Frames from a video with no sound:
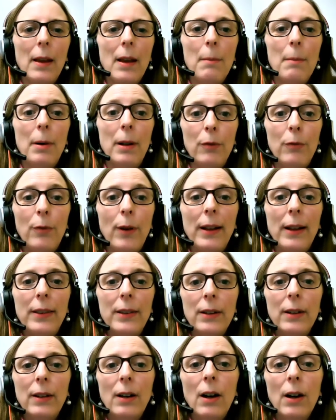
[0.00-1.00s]
But in fact,
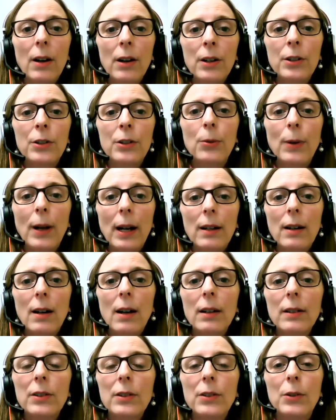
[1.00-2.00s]
there are direct
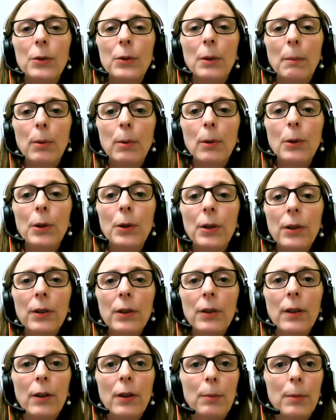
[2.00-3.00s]
costs to
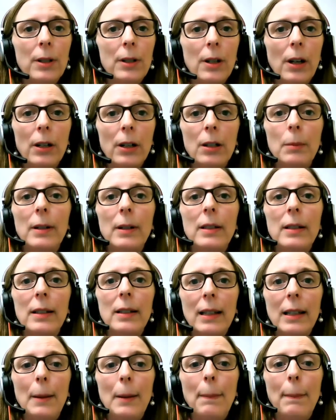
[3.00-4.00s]
employers that have been documented
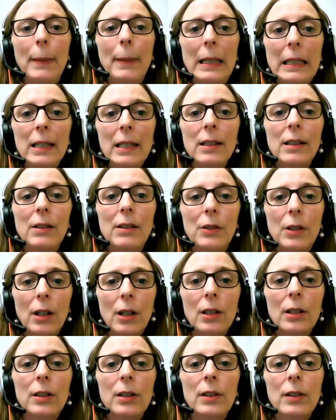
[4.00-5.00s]
in the millions of
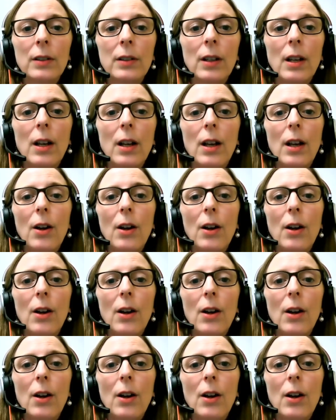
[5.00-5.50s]
dollars